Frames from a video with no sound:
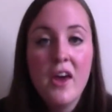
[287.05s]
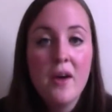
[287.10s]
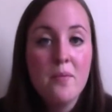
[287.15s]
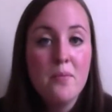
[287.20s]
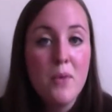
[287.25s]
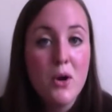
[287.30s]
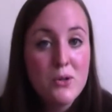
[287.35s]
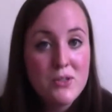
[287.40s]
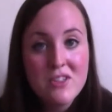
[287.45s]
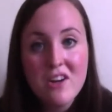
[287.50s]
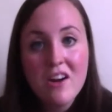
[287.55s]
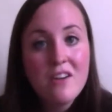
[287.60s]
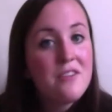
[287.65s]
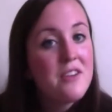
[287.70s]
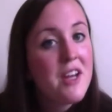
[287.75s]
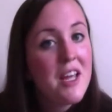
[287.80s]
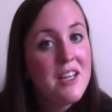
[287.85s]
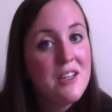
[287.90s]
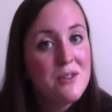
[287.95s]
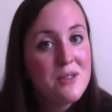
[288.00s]
Most
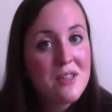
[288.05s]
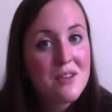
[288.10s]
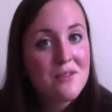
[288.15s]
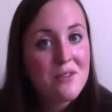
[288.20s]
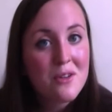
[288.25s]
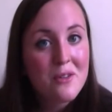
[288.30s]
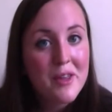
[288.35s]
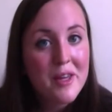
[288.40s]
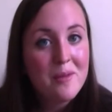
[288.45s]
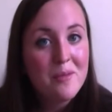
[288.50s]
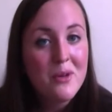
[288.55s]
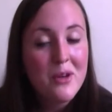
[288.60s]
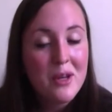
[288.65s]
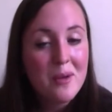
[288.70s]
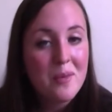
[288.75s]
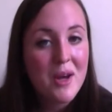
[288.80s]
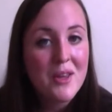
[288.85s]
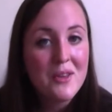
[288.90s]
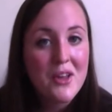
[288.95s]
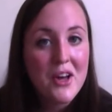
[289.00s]
often I use it for labeling
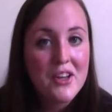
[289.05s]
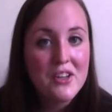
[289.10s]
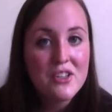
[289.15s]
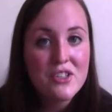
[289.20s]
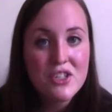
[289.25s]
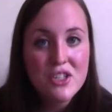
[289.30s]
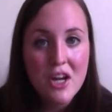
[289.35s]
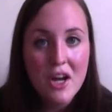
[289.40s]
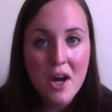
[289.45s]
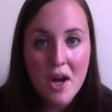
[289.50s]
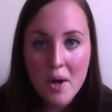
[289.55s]
my lunch,